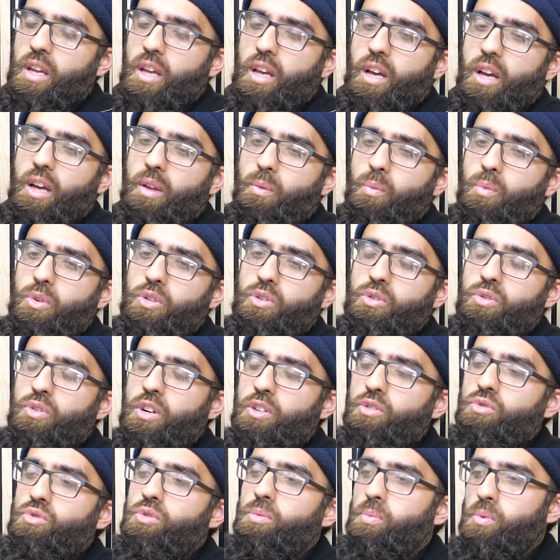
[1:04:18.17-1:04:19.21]
and we should
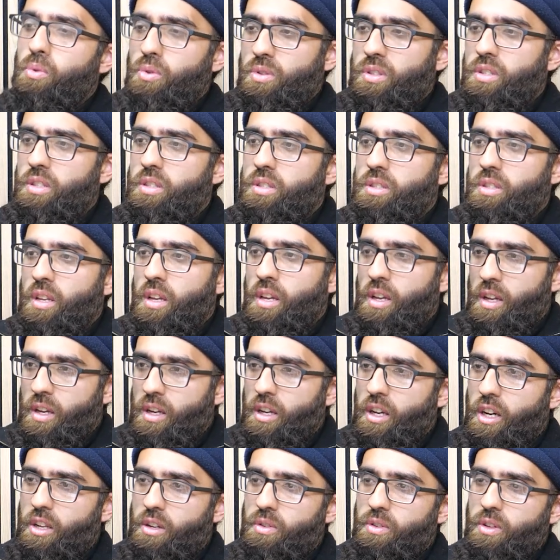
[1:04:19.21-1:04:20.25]
try to support these
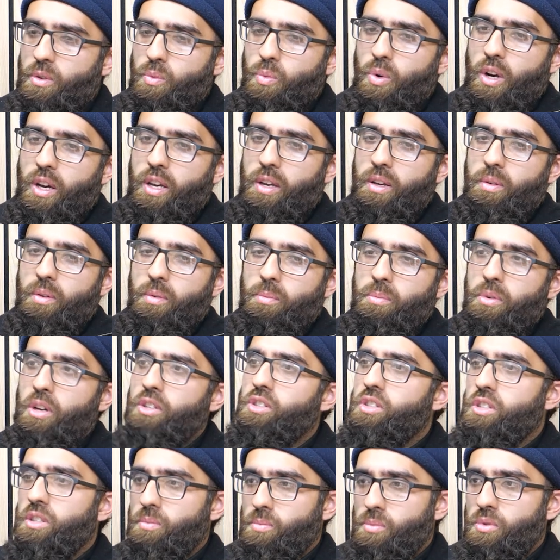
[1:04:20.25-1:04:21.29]
kind of thing by
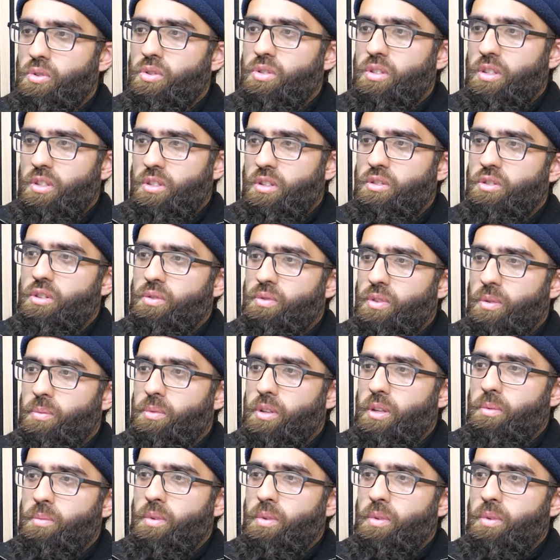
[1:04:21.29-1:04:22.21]
purchasing books, etc. from them.